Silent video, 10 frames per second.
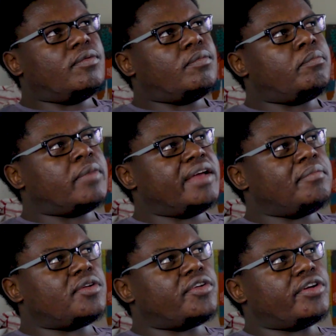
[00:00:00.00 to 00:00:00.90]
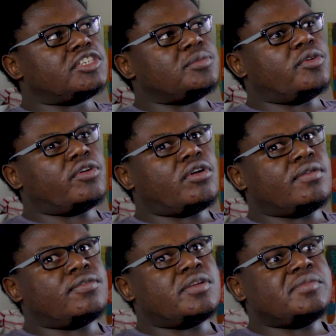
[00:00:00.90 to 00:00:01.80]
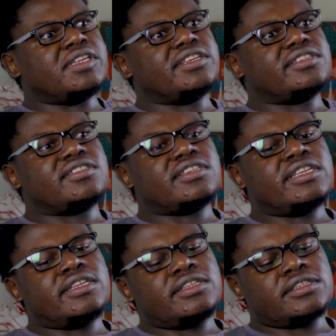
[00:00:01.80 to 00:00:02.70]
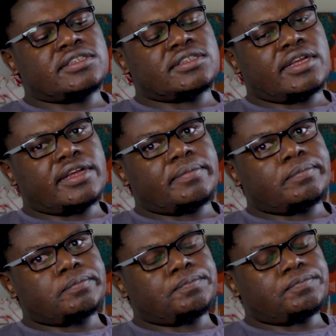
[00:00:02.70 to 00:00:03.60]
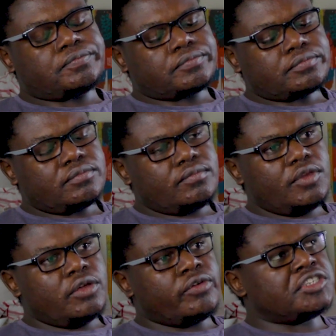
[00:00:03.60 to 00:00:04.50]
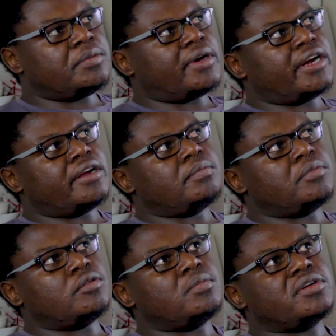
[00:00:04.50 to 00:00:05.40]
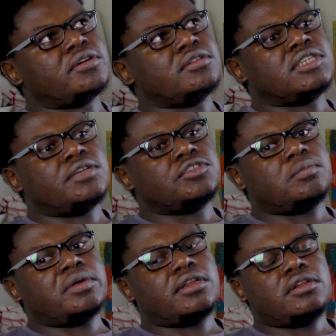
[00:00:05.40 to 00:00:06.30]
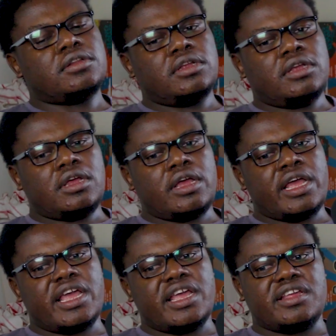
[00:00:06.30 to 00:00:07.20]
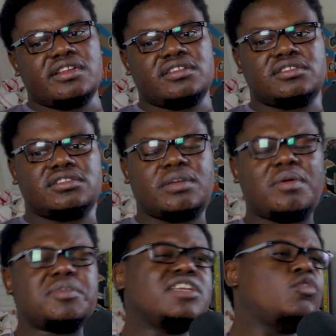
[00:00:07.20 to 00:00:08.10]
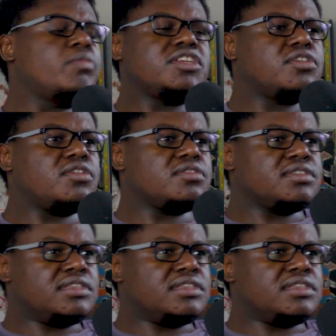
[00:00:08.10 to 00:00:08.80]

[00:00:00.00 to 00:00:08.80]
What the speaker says: my Mount Rushmore of comedians is Richard Pryor, Bill Burr, Dave Chappelle, and I'll probably say Norm Macdonald